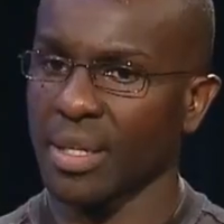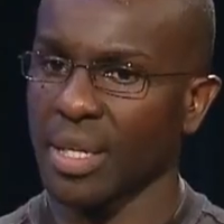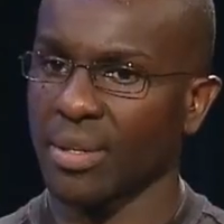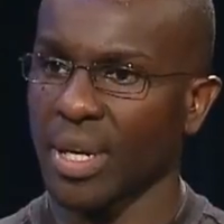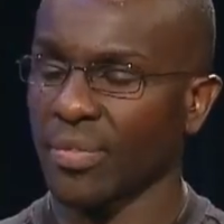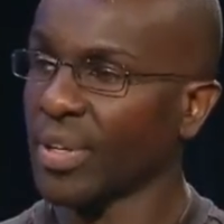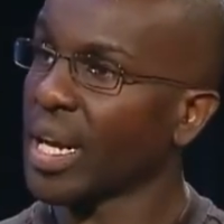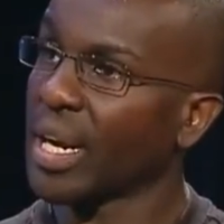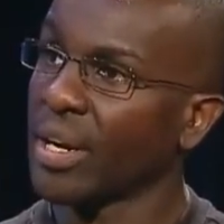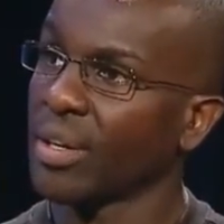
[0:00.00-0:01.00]
either at
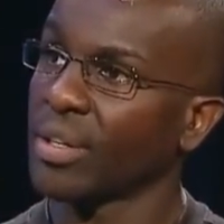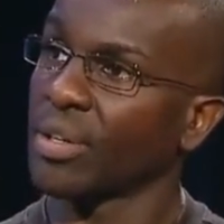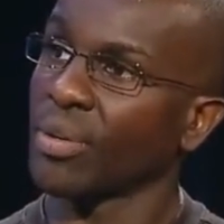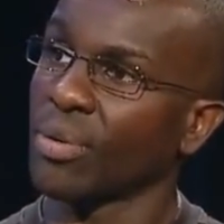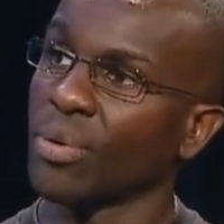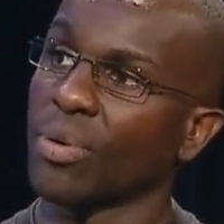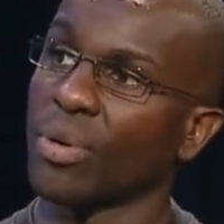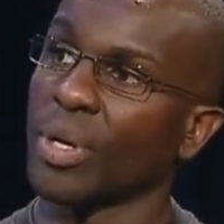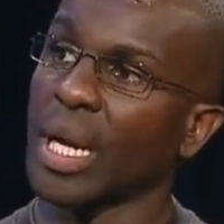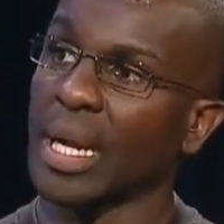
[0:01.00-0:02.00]
Flatiron
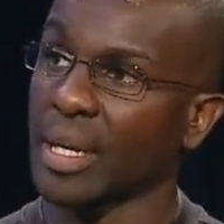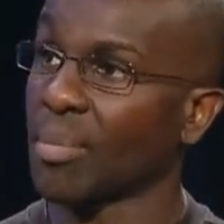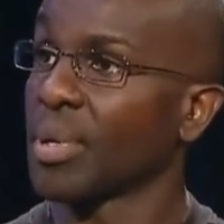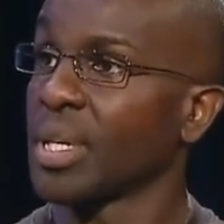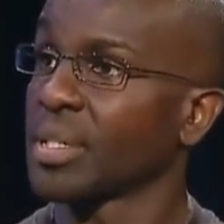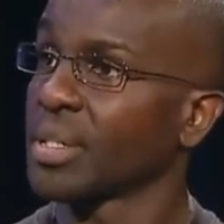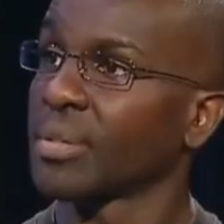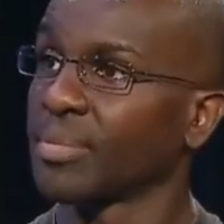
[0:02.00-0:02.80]
or at Upper East.